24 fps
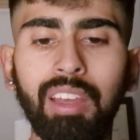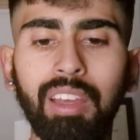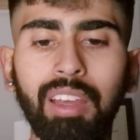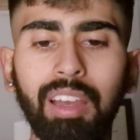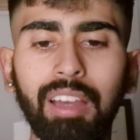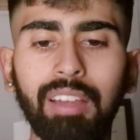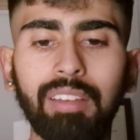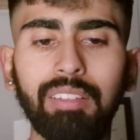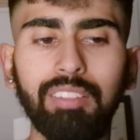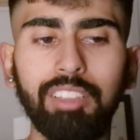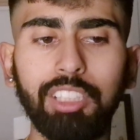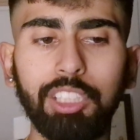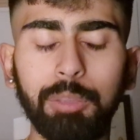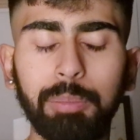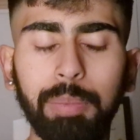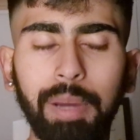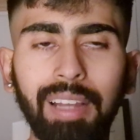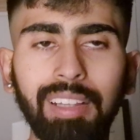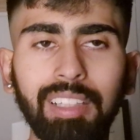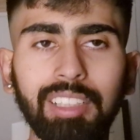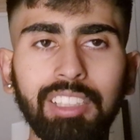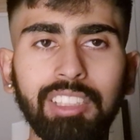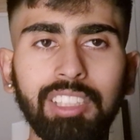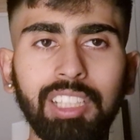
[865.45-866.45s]
And
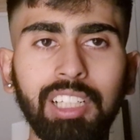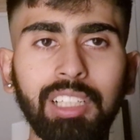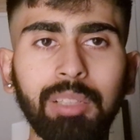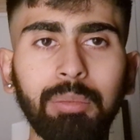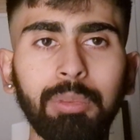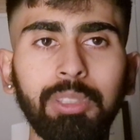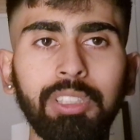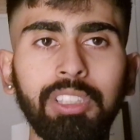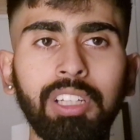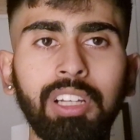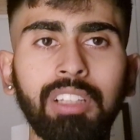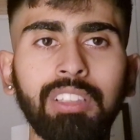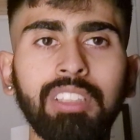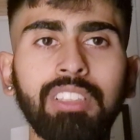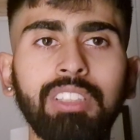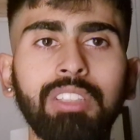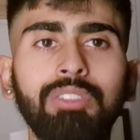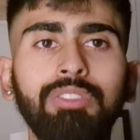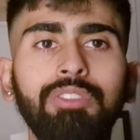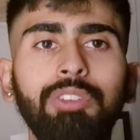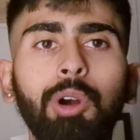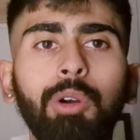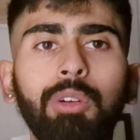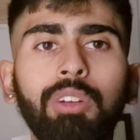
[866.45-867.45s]
despite the circumstances
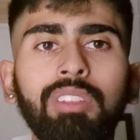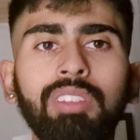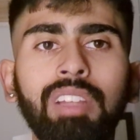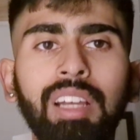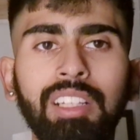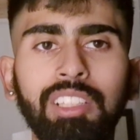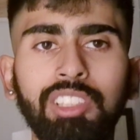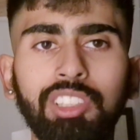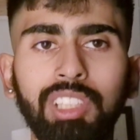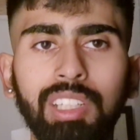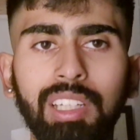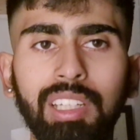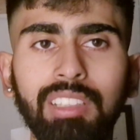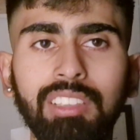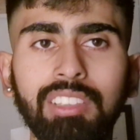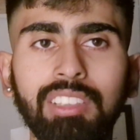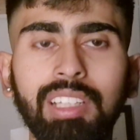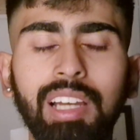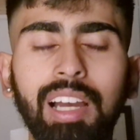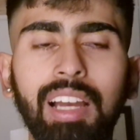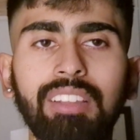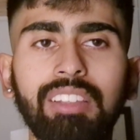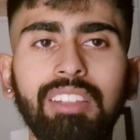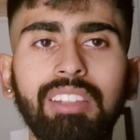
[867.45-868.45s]
involved in that chase,
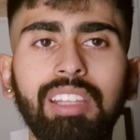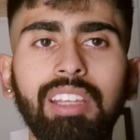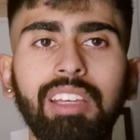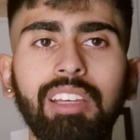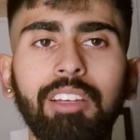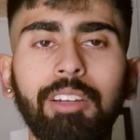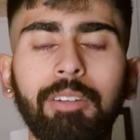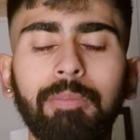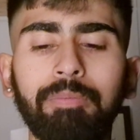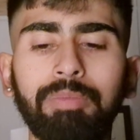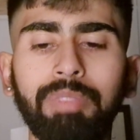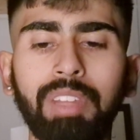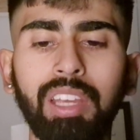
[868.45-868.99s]
I think